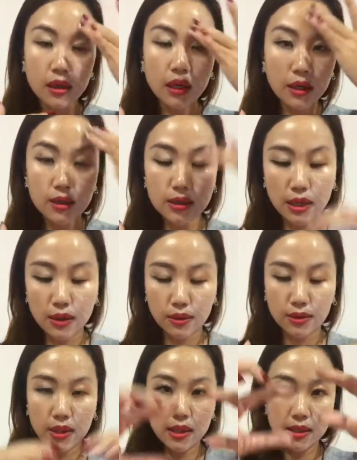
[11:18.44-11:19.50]
Yeah, because
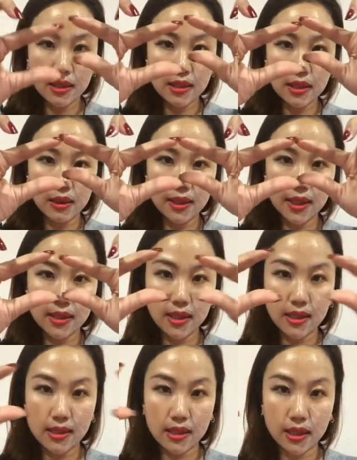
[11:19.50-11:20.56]
these are dead
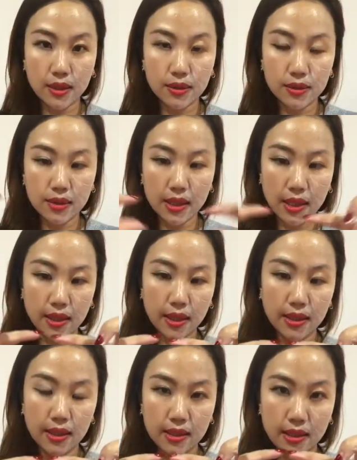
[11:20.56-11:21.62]
skin cells, and
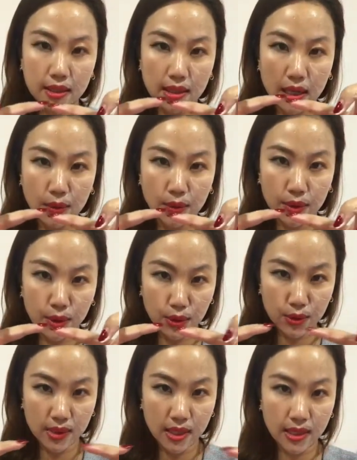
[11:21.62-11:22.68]
then this is our
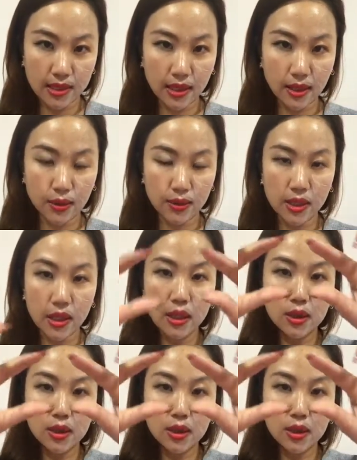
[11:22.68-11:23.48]
new skin cells.